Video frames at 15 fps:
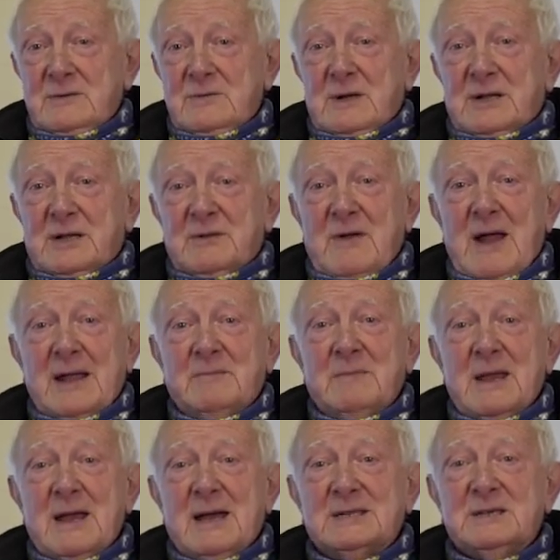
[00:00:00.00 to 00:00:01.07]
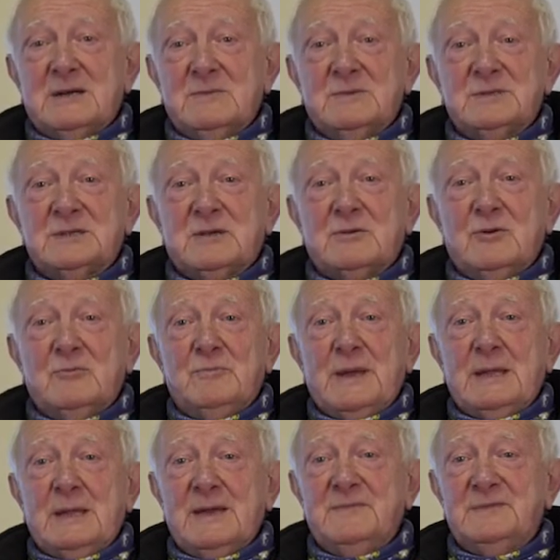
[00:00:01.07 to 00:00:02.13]
had a hang me hat on was called
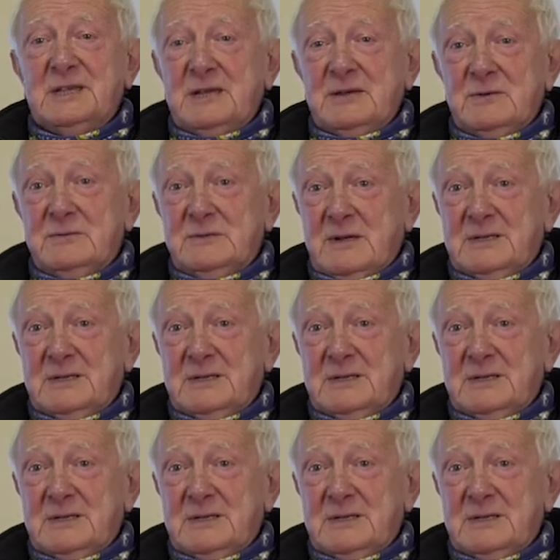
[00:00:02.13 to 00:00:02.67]
Pete Livesey, who,